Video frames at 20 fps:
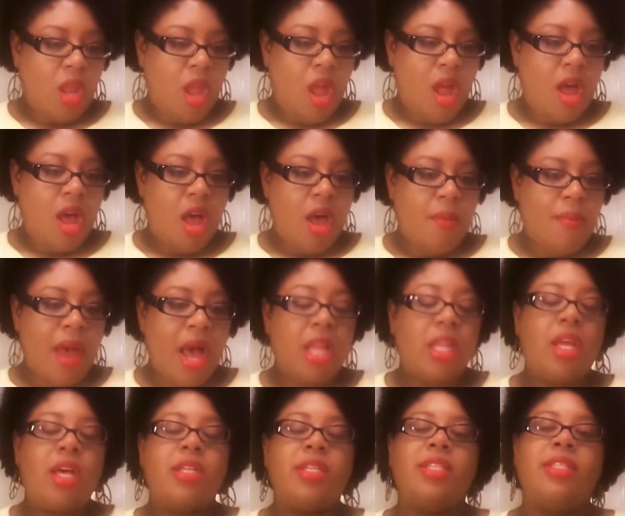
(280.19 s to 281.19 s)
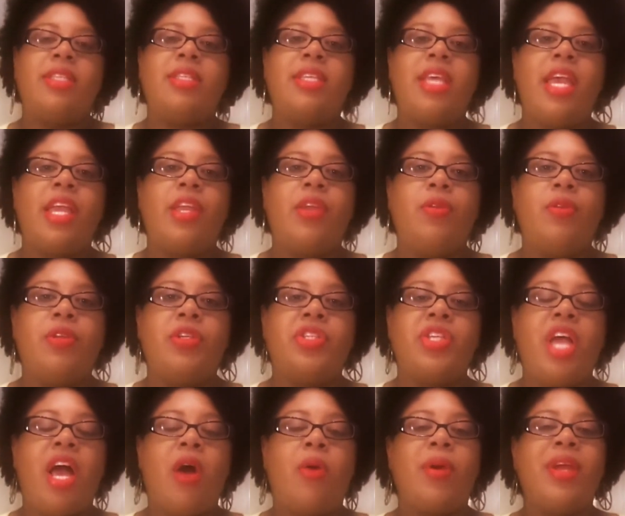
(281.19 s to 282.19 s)
How long does it take you to
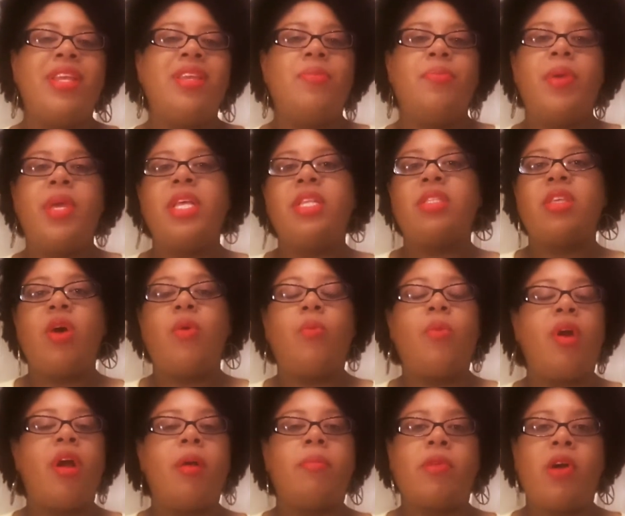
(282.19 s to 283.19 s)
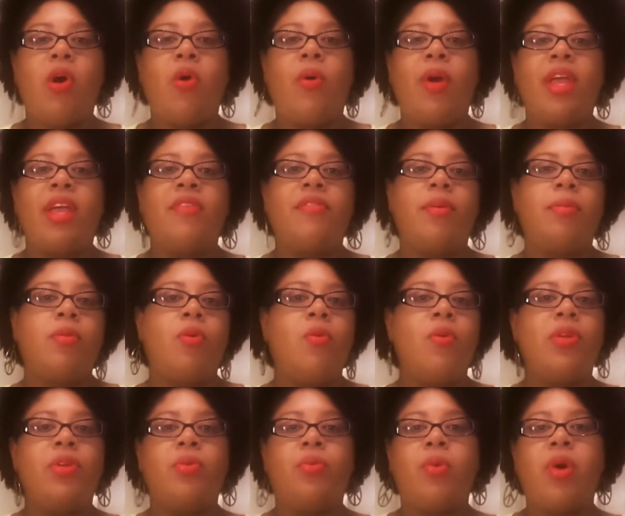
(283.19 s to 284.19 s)
shower? It depends on where I'm going. If I'm
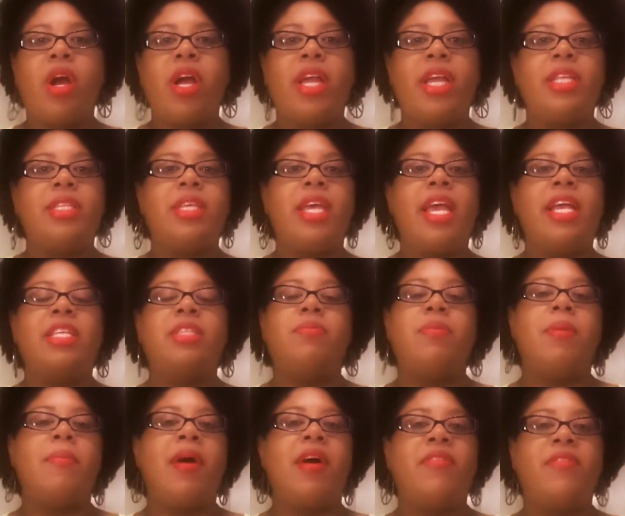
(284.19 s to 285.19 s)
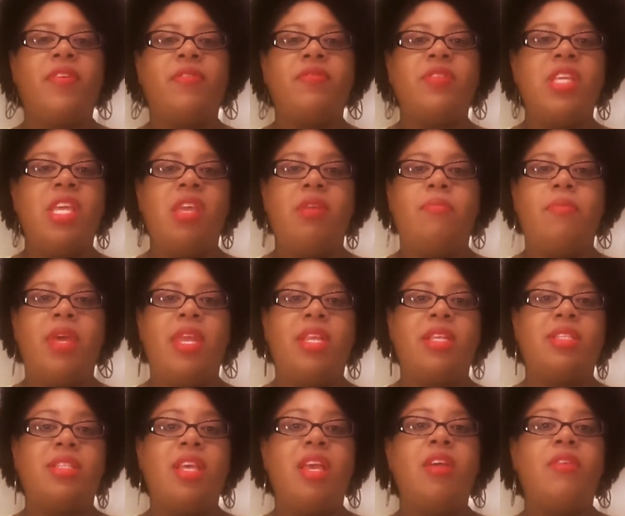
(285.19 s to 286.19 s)
going to work, it takes me about 15
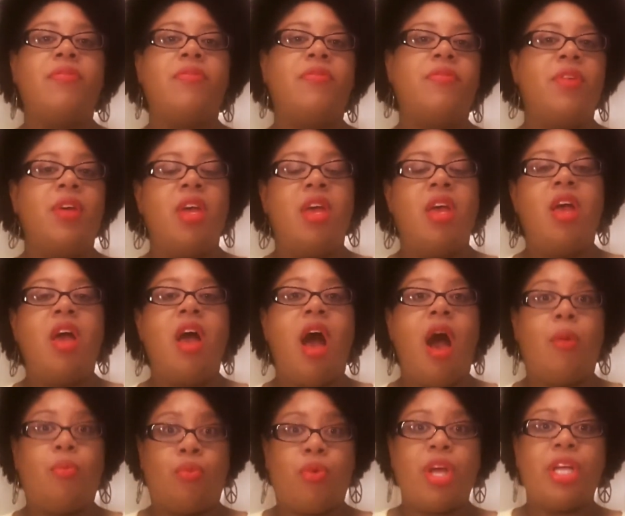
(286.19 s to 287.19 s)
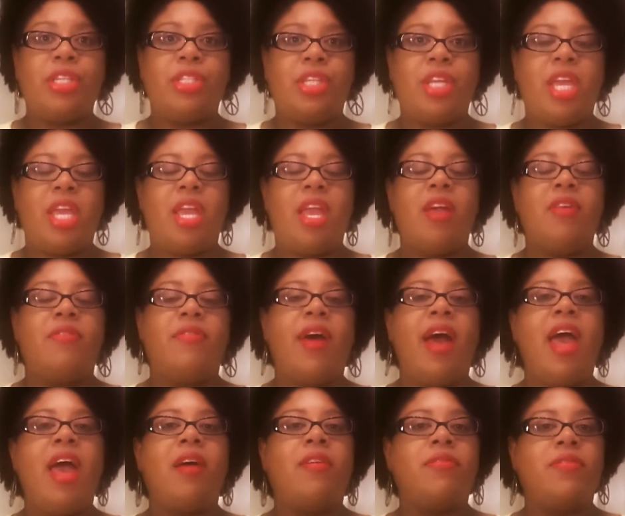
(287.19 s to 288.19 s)
minutes if I'm rushing. If I
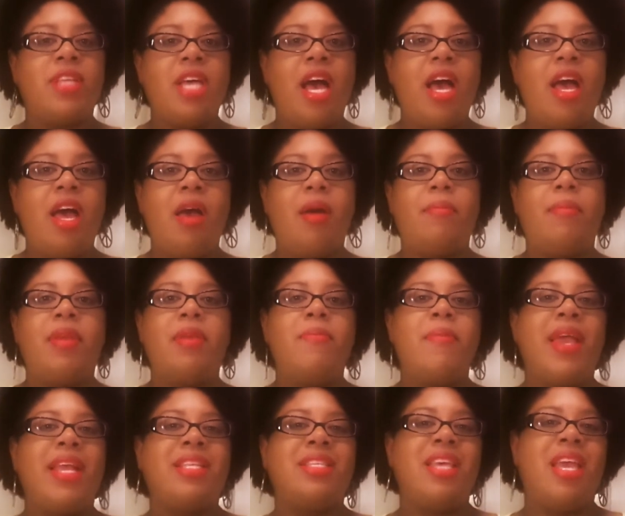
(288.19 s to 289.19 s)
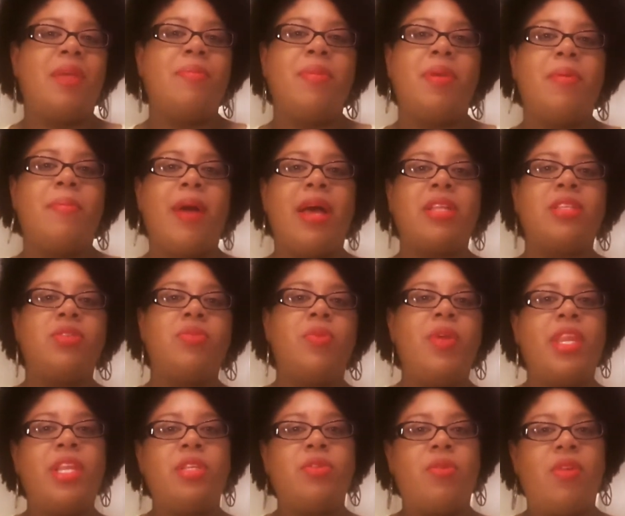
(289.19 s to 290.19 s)
have time, it may take me about
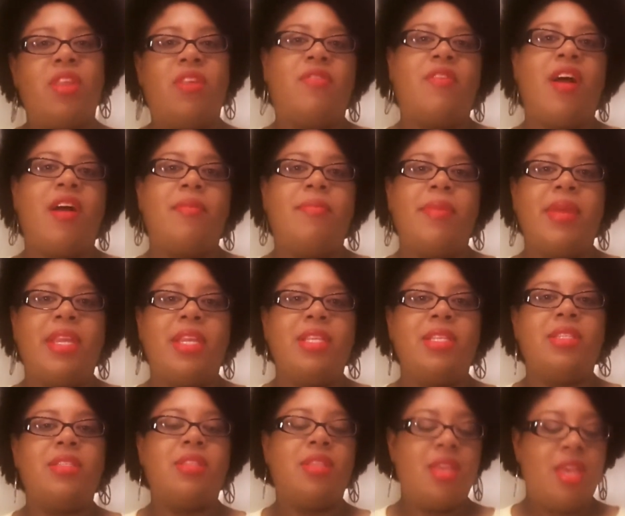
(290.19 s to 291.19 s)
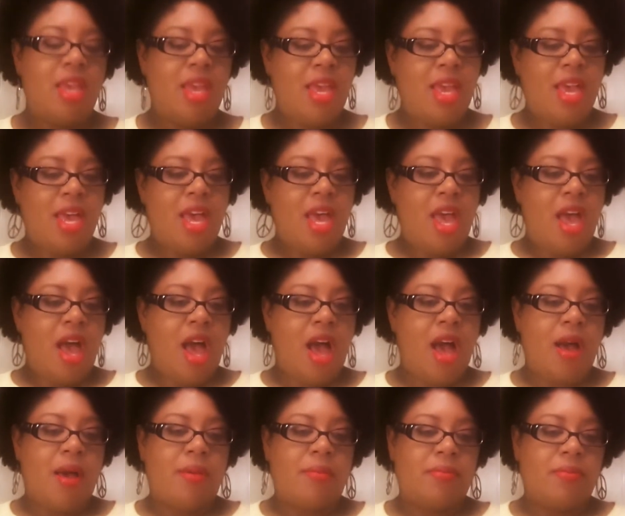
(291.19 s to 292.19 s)
20, 25 minutes
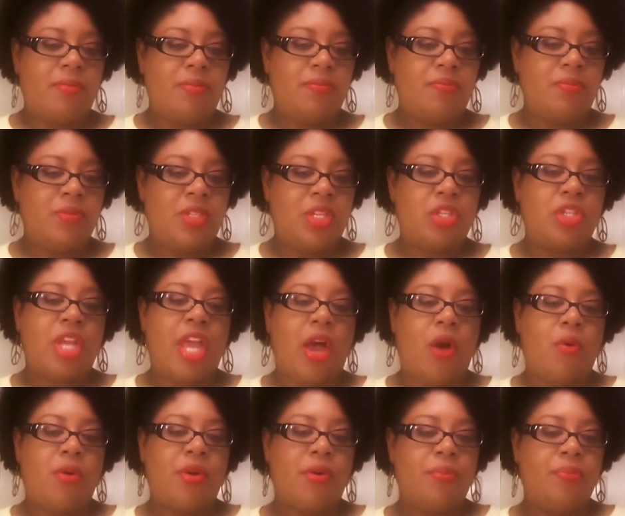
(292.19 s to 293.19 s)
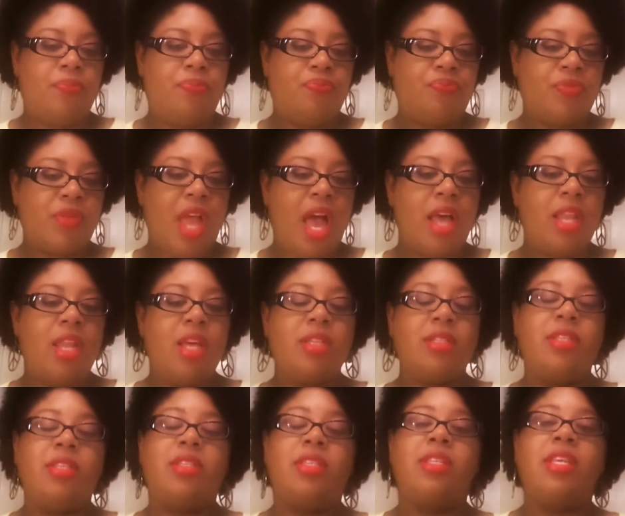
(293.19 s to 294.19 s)
to shower. How long
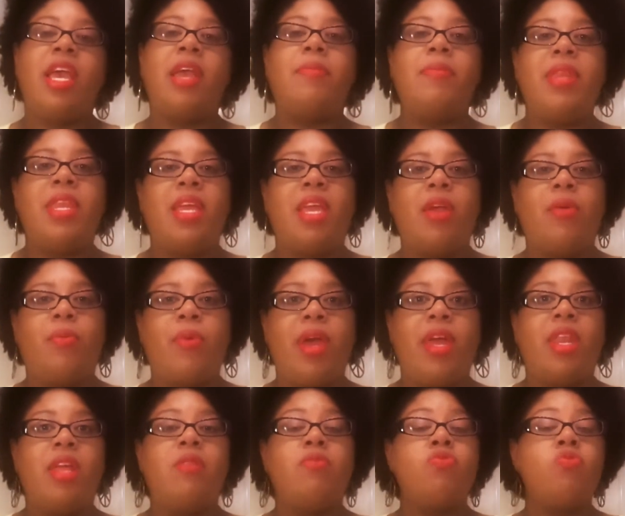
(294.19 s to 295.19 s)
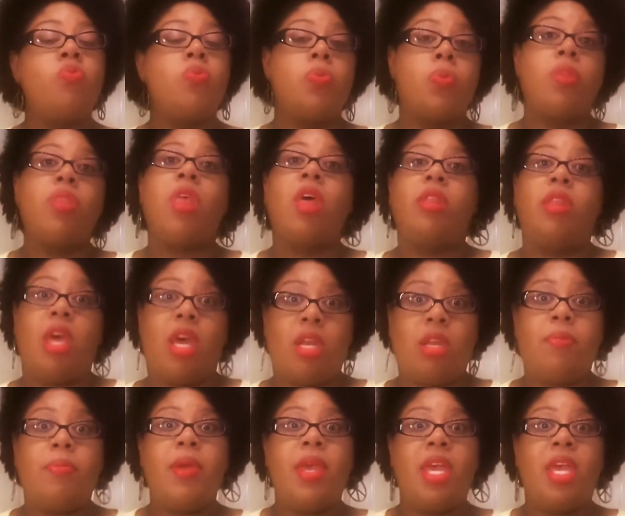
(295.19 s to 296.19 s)
does it take me to get ready? That
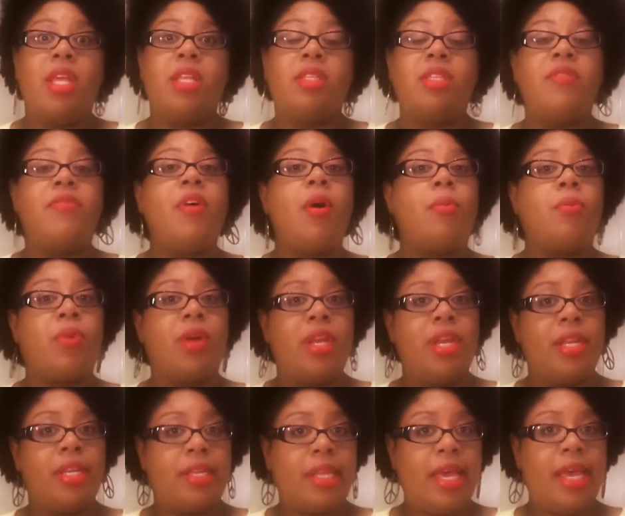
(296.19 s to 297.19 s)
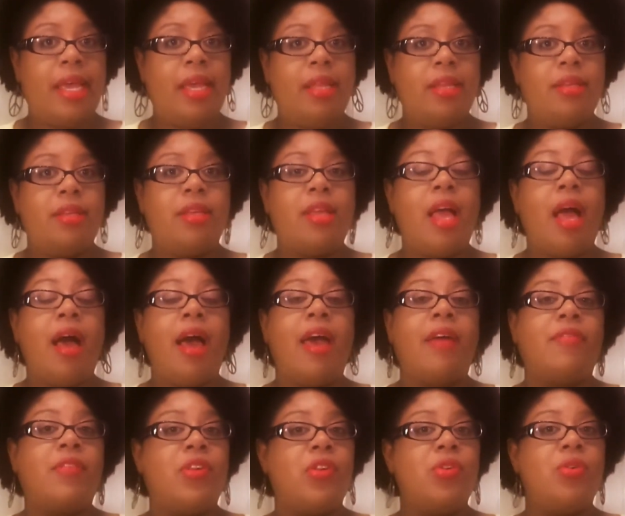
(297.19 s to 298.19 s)
depends. If I'm running late, I
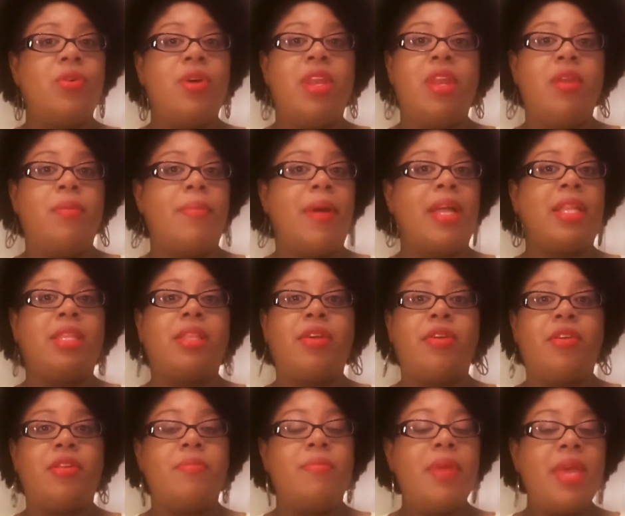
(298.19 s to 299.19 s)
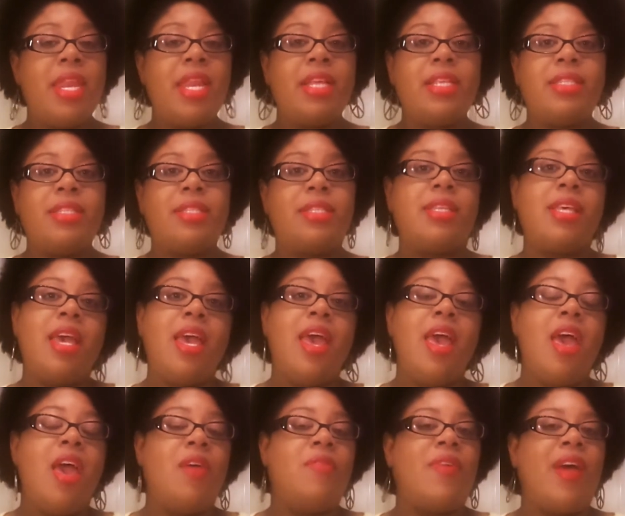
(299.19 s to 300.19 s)
have to do it in about 30 minutes.
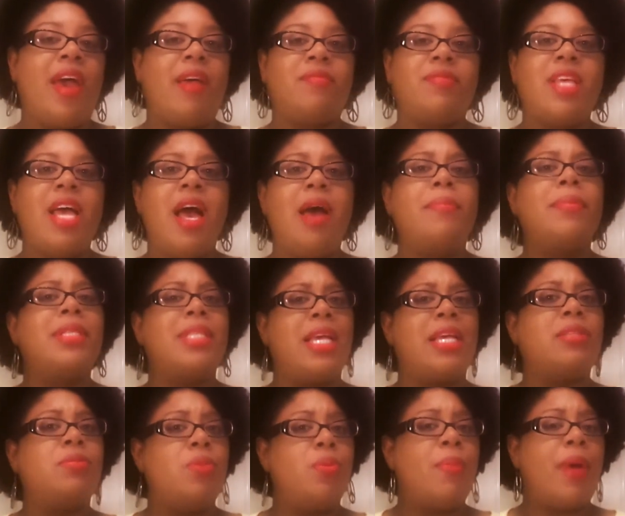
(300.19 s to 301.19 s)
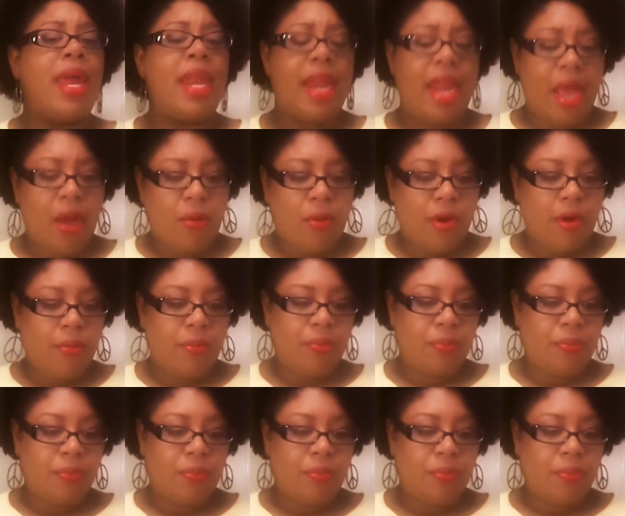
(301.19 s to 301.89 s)
If I have time, it takes me about an hour.